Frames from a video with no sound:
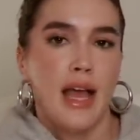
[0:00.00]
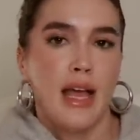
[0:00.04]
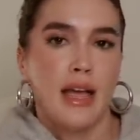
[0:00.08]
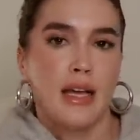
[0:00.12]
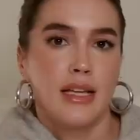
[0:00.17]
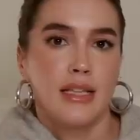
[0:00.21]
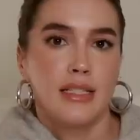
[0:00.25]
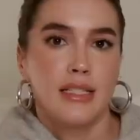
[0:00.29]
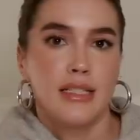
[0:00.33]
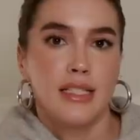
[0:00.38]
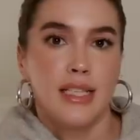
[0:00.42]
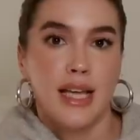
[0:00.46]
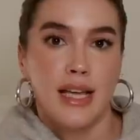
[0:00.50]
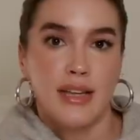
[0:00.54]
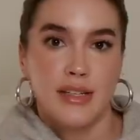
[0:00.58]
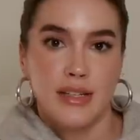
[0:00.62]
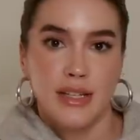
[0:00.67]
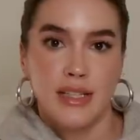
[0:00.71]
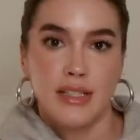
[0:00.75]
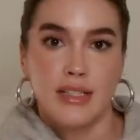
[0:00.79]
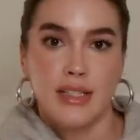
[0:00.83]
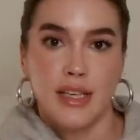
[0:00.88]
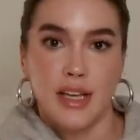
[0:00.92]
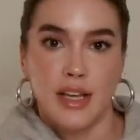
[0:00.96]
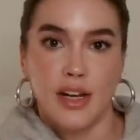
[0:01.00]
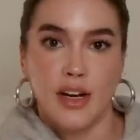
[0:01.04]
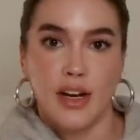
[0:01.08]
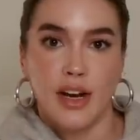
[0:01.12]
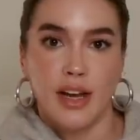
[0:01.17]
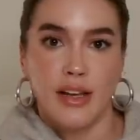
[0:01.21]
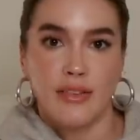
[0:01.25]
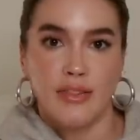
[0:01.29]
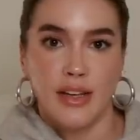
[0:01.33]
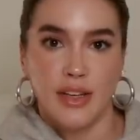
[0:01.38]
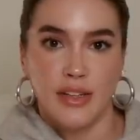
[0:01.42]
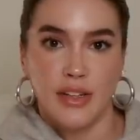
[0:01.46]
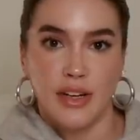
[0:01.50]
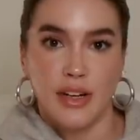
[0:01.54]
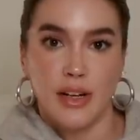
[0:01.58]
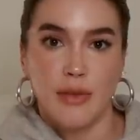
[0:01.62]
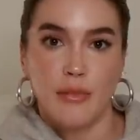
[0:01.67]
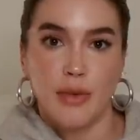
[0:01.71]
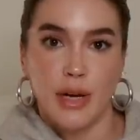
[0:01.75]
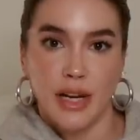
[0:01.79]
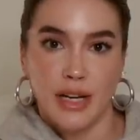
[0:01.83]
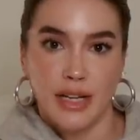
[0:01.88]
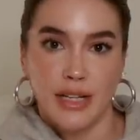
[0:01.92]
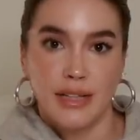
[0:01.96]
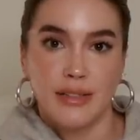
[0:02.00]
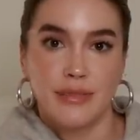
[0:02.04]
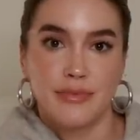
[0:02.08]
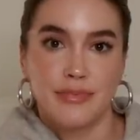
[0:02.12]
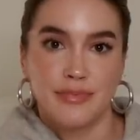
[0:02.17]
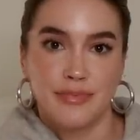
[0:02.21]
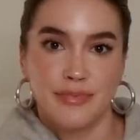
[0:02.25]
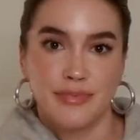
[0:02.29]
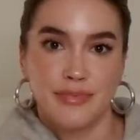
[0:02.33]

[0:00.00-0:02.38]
And 10 days later, I found out I'm pregnant.